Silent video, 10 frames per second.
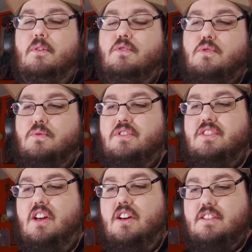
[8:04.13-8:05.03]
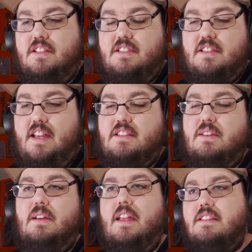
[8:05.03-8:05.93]
Murder Drone songs. It's
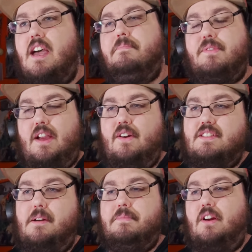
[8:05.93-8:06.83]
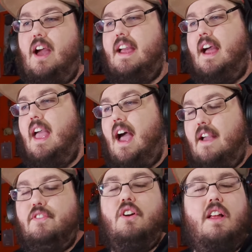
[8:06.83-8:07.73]
up there. It's up there.
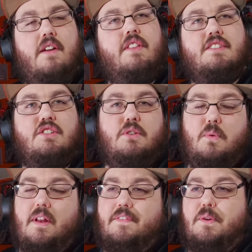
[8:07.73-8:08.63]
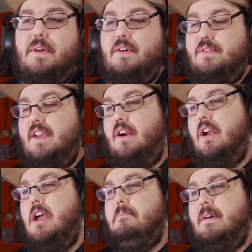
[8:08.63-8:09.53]
I've listened to quite a few here and there,
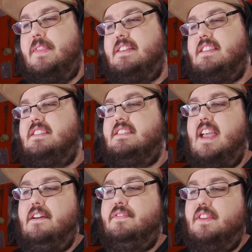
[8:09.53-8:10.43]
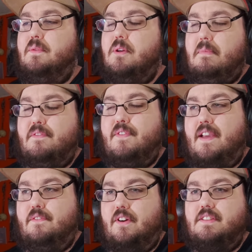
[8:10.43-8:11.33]
but this is definitely one of my
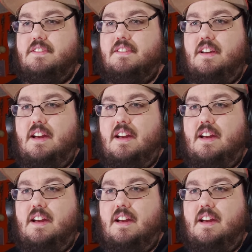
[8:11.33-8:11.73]
favorites.